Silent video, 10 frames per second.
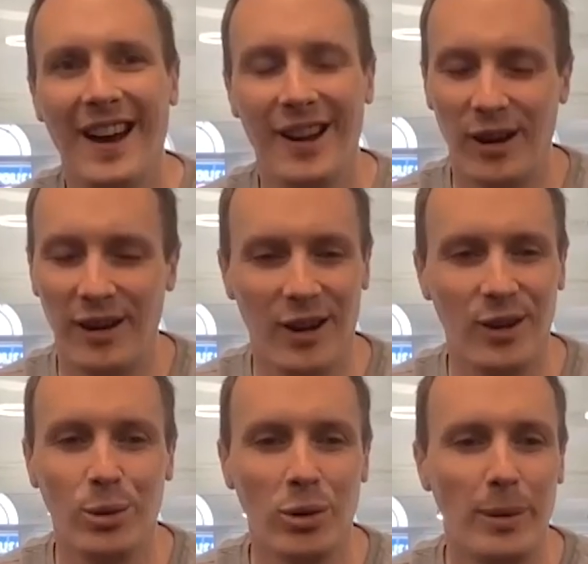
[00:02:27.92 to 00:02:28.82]
and I'd
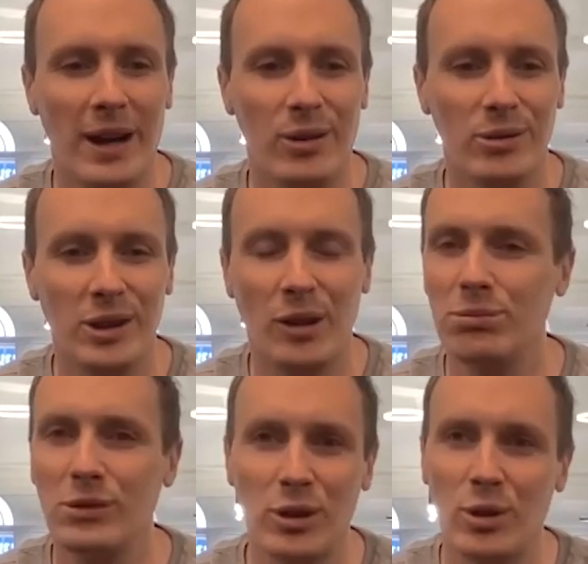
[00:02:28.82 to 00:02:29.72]
learned all about you know,
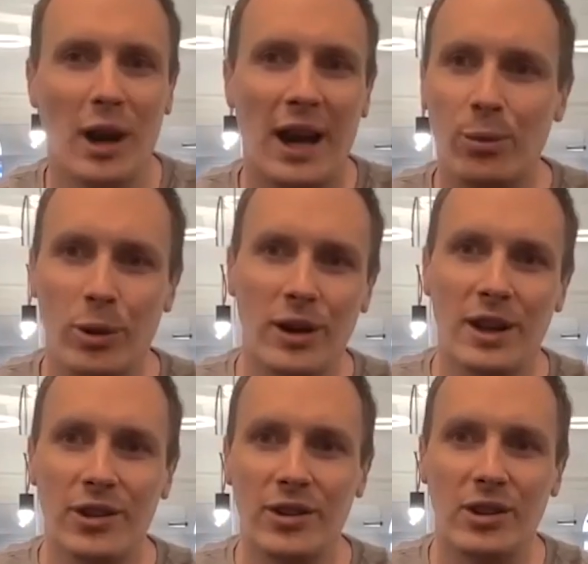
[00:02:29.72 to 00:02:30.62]
Google
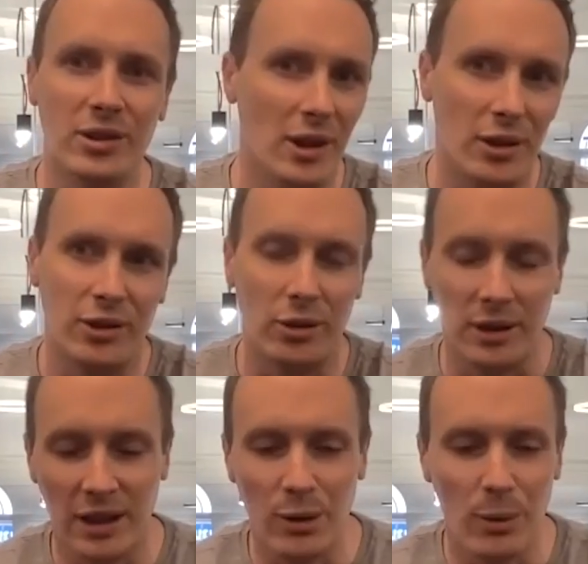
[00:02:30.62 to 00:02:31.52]
AdWords and I was doing
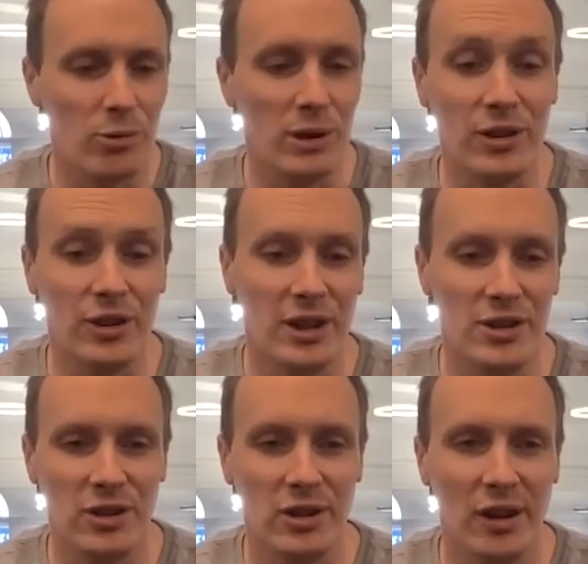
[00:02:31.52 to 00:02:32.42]
keyword
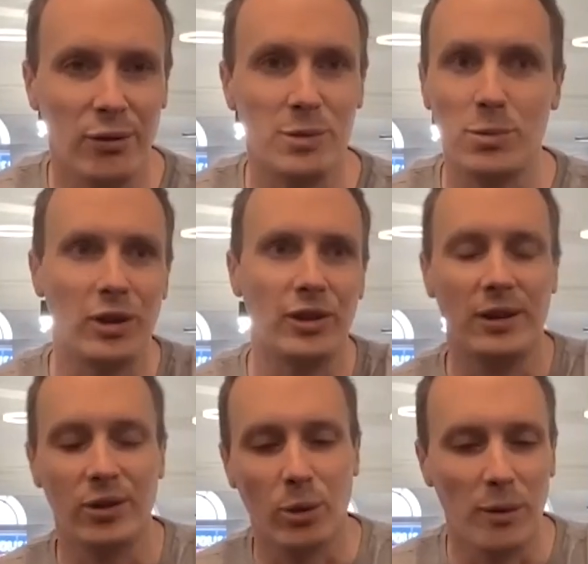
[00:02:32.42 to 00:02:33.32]
research and stuff, which probably
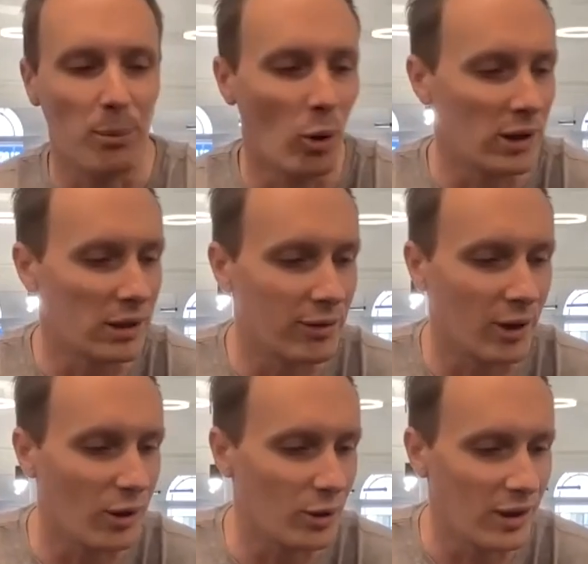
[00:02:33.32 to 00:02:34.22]
sounds quite boring for a
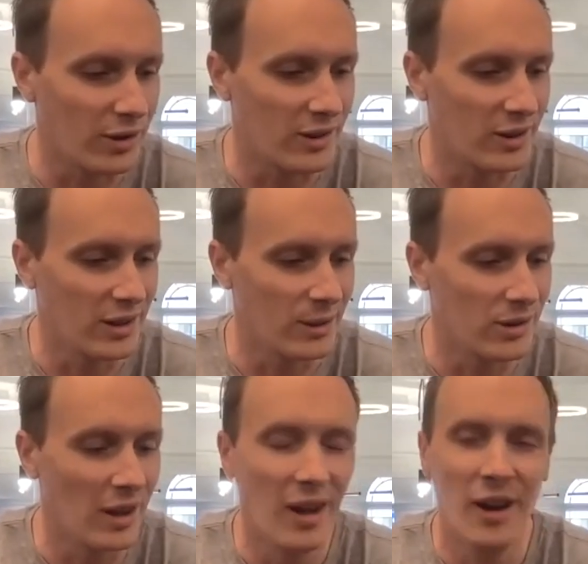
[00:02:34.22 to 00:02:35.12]
lot of your listeners. And it was